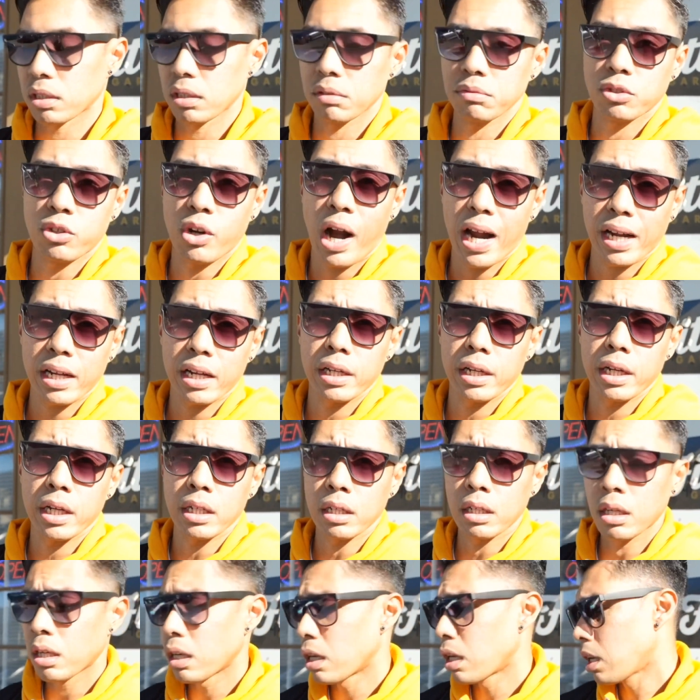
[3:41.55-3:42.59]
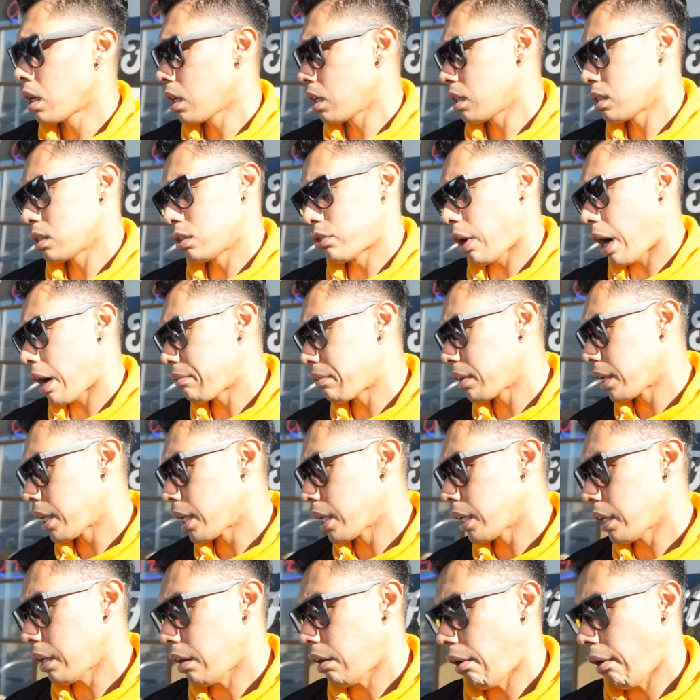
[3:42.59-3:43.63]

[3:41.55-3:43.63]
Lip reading: of tracking it, driving it.